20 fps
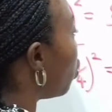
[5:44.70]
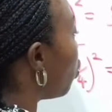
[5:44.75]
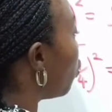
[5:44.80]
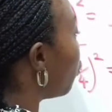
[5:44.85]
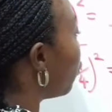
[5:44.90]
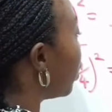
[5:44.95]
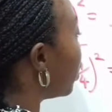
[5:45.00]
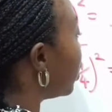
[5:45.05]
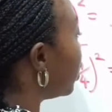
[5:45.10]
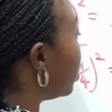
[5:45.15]

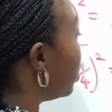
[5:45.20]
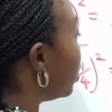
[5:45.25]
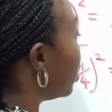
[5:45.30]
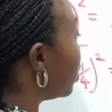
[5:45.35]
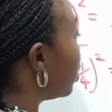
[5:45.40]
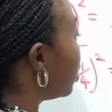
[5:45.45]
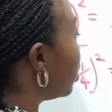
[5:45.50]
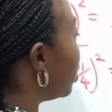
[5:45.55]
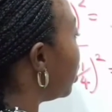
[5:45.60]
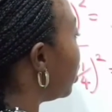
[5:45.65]
over
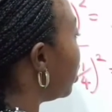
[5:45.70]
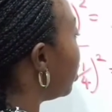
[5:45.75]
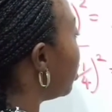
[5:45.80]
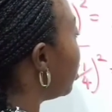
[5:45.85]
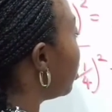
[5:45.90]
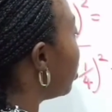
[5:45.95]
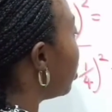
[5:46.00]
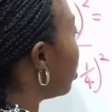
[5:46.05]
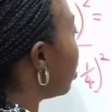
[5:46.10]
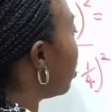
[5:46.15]

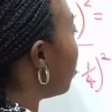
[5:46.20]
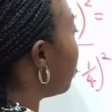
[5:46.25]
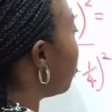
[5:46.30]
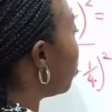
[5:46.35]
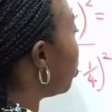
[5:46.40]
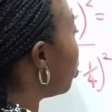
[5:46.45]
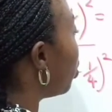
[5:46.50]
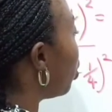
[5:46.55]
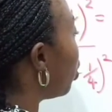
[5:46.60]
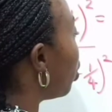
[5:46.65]
16
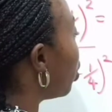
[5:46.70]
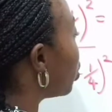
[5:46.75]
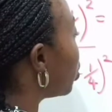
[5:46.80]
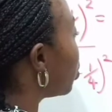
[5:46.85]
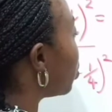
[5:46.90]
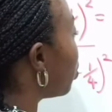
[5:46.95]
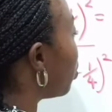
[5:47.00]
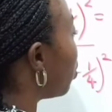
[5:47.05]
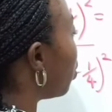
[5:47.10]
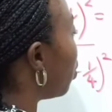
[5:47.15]

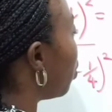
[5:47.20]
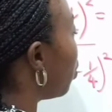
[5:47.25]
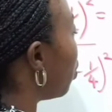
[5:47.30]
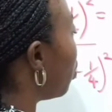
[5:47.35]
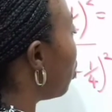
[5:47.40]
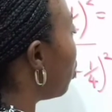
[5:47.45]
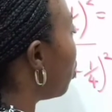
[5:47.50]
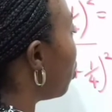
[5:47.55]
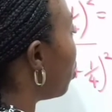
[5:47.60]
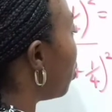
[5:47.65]
plus
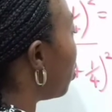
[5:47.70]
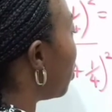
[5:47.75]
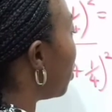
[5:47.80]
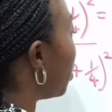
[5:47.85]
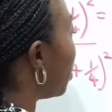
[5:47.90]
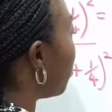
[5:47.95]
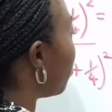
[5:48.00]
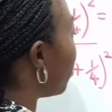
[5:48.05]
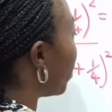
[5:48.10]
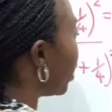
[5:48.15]
or
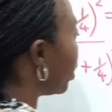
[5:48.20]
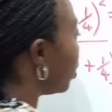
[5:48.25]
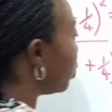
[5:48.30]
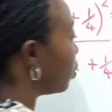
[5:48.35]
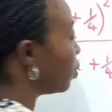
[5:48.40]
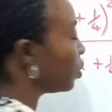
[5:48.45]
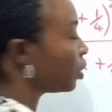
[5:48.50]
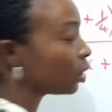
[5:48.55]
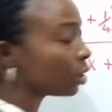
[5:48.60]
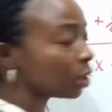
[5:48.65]

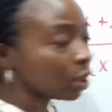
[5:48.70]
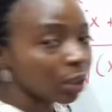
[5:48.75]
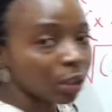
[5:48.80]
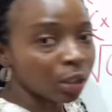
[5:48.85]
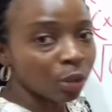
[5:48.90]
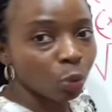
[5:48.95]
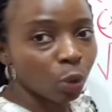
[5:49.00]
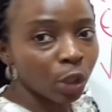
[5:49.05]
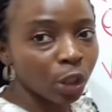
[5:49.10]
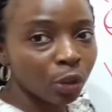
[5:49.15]
minus.
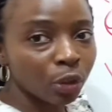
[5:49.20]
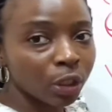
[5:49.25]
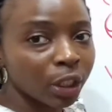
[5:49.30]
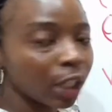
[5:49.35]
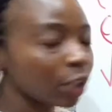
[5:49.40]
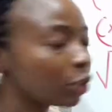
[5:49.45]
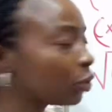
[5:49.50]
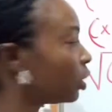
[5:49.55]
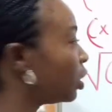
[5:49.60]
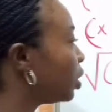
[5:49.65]
When you
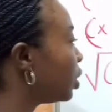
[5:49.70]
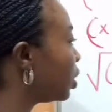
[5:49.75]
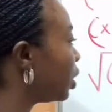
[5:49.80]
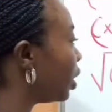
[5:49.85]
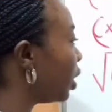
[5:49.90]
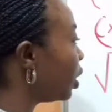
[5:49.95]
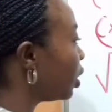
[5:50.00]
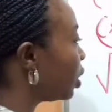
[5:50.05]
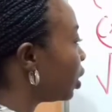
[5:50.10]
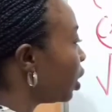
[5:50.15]
get to this
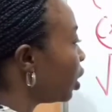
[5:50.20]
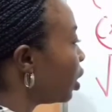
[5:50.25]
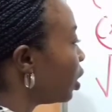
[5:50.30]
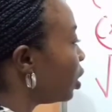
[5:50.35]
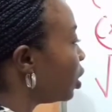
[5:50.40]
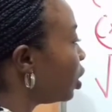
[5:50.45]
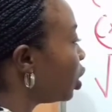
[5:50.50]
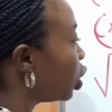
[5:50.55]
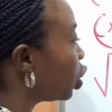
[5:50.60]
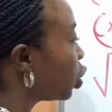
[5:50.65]
stage,
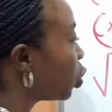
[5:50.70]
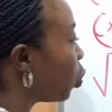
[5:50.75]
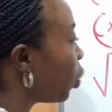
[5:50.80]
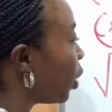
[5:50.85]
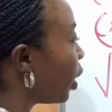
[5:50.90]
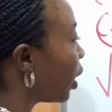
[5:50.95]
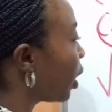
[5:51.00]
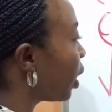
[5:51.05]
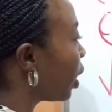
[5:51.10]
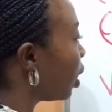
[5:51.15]
this
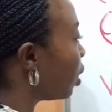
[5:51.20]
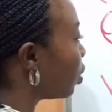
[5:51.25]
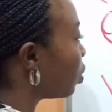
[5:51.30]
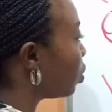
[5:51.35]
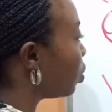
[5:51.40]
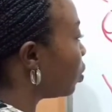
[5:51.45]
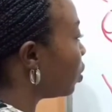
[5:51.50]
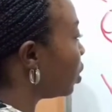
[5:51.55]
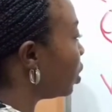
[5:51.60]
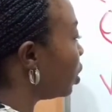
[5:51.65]
square
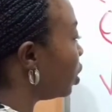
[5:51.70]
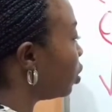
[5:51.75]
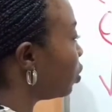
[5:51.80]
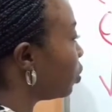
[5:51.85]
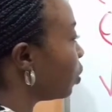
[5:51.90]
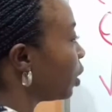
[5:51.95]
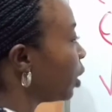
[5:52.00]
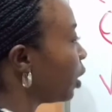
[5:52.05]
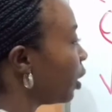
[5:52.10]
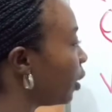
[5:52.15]
cancels this,
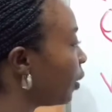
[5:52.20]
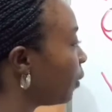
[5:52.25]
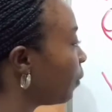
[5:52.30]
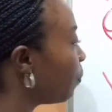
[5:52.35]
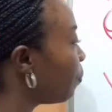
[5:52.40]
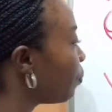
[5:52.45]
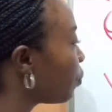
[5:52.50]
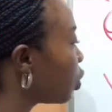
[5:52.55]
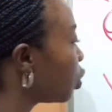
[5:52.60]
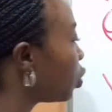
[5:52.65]

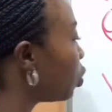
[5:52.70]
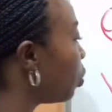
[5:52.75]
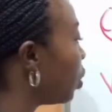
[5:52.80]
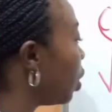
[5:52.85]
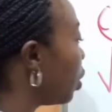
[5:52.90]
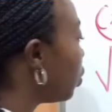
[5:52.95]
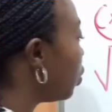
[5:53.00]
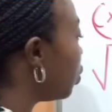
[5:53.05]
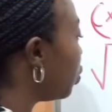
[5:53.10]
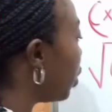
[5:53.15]
okay? So we
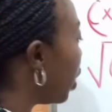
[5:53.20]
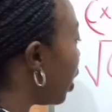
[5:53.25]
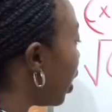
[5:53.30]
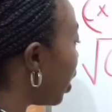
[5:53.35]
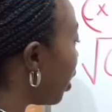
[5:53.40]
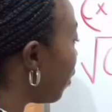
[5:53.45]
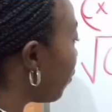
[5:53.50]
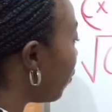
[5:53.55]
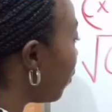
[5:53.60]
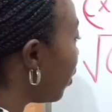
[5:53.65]
are going to
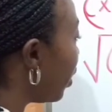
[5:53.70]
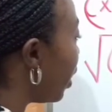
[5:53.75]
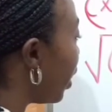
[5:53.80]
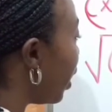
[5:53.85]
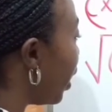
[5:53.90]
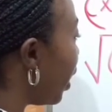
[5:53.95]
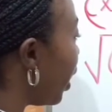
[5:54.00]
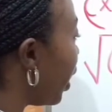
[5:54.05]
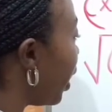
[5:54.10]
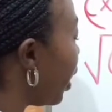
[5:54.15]
have
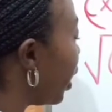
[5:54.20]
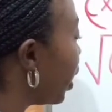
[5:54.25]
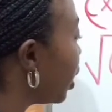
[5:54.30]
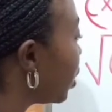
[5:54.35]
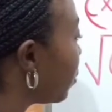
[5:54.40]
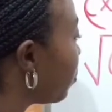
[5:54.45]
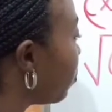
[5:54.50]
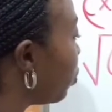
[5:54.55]
x